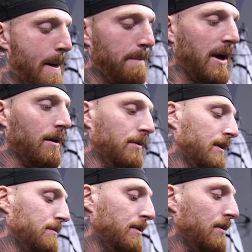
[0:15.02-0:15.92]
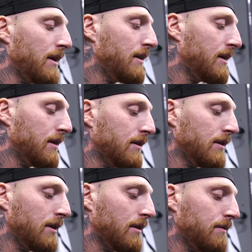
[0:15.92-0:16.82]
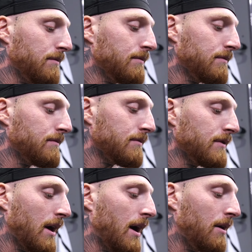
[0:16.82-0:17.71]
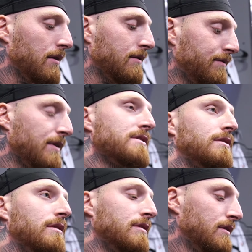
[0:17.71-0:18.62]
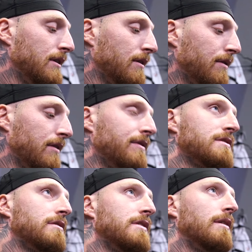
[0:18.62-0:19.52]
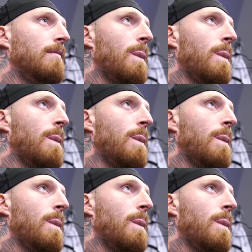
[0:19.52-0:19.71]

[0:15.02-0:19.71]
yeah, we have to be ready to, you know, out physical, you know, a very physical team.